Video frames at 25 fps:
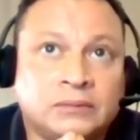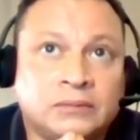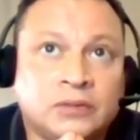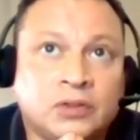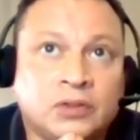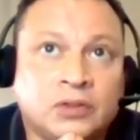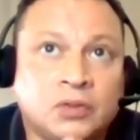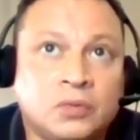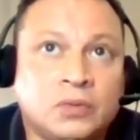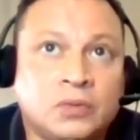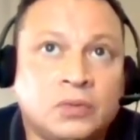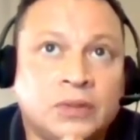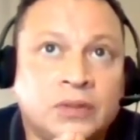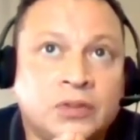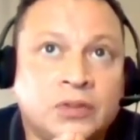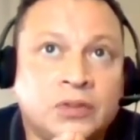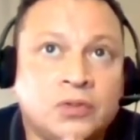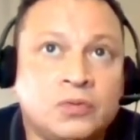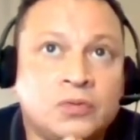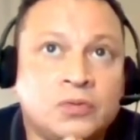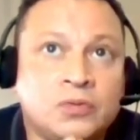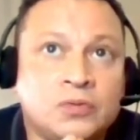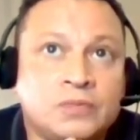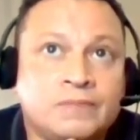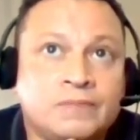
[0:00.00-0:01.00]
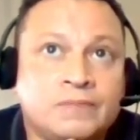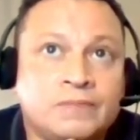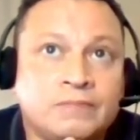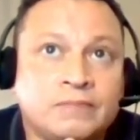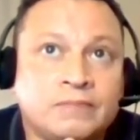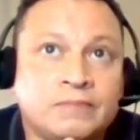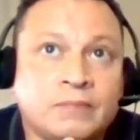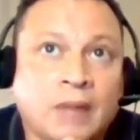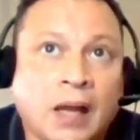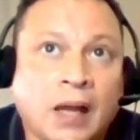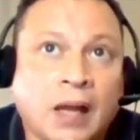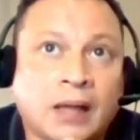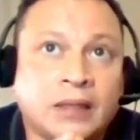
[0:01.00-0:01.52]
you would you
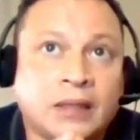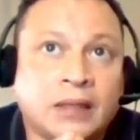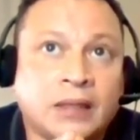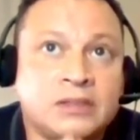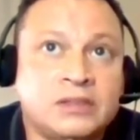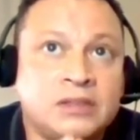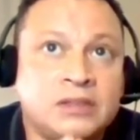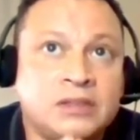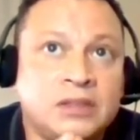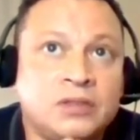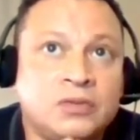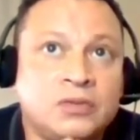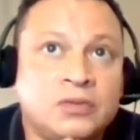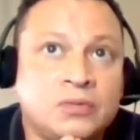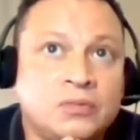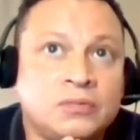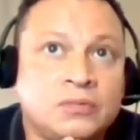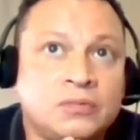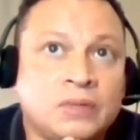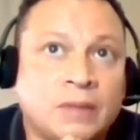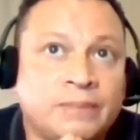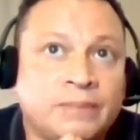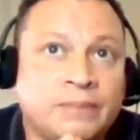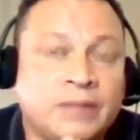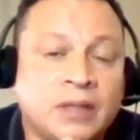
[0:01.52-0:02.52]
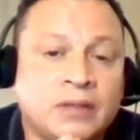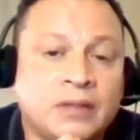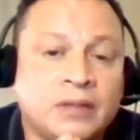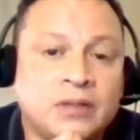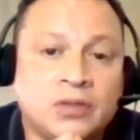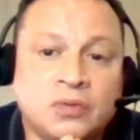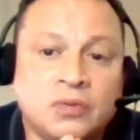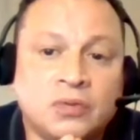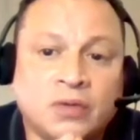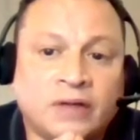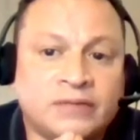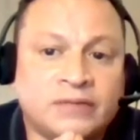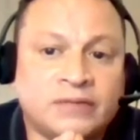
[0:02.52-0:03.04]
I could see you up there in
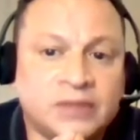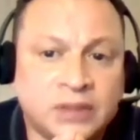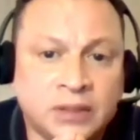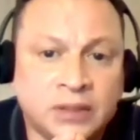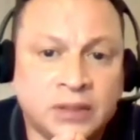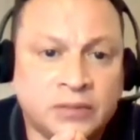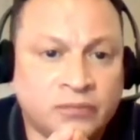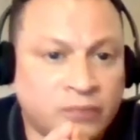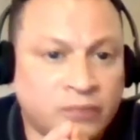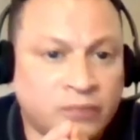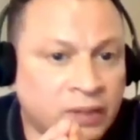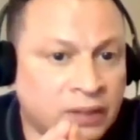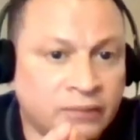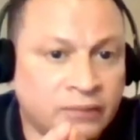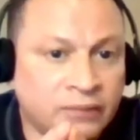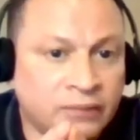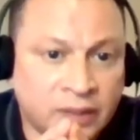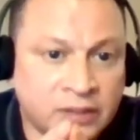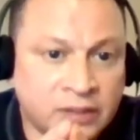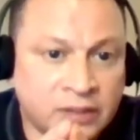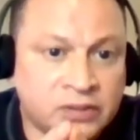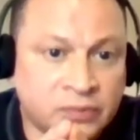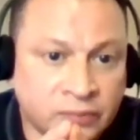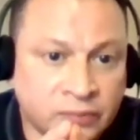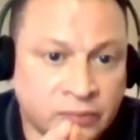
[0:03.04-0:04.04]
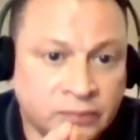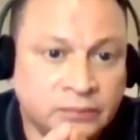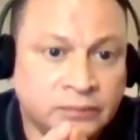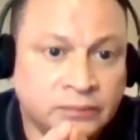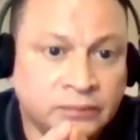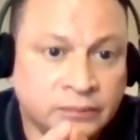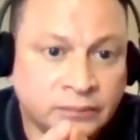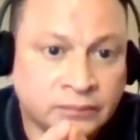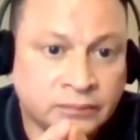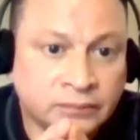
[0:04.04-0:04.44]
the UFC really really soon.